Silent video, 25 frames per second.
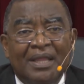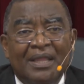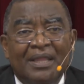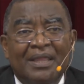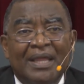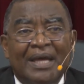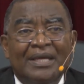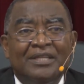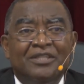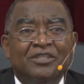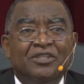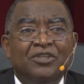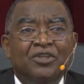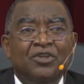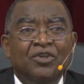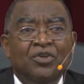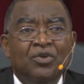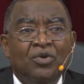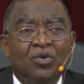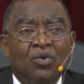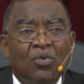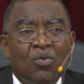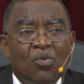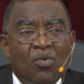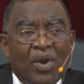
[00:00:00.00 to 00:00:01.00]
that
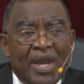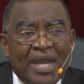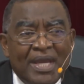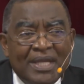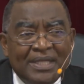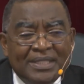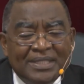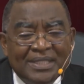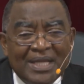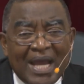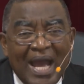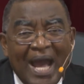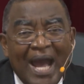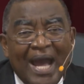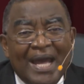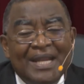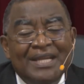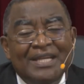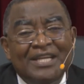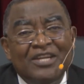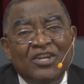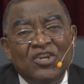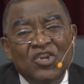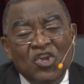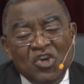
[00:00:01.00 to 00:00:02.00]
you wait
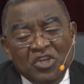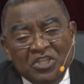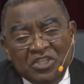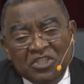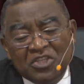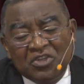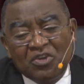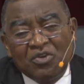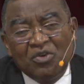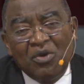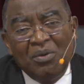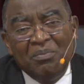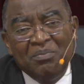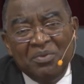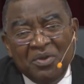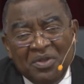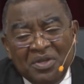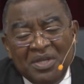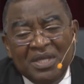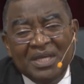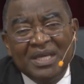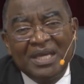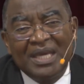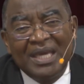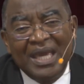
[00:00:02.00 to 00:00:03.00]
and not
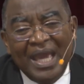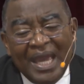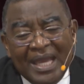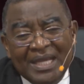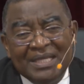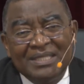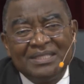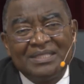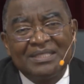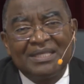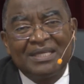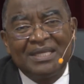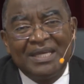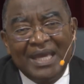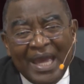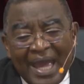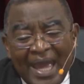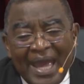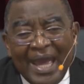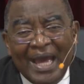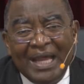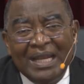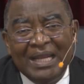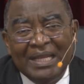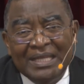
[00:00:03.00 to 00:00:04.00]
communicate
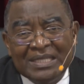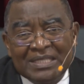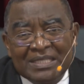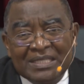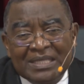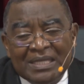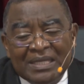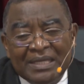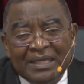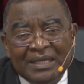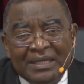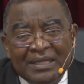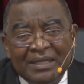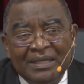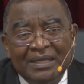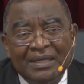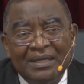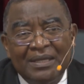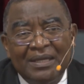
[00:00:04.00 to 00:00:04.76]
carelessly